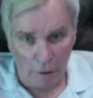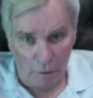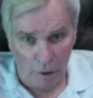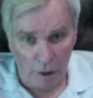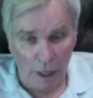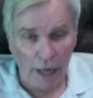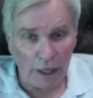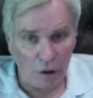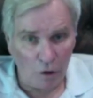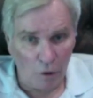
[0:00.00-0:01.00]

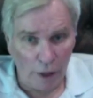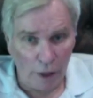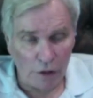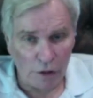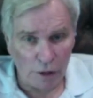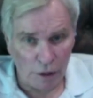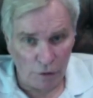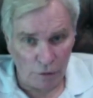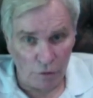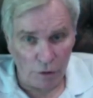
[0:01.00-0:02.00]
guiding your agency
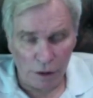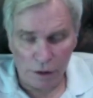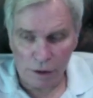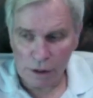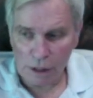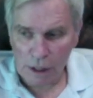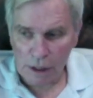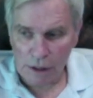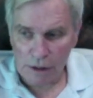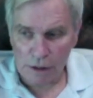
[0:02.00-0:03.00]
through these
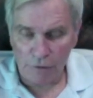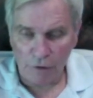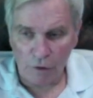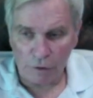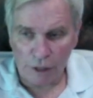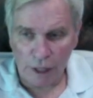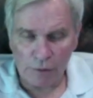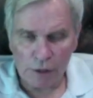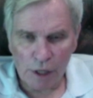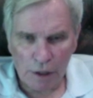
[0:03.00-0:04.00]
difficult times
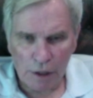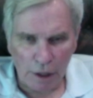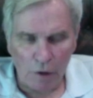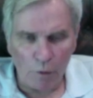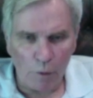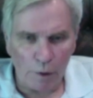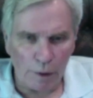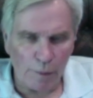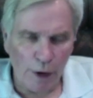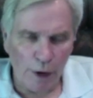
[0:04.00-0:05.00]
that you're really
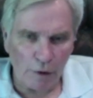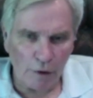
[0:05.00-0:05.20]
proud of?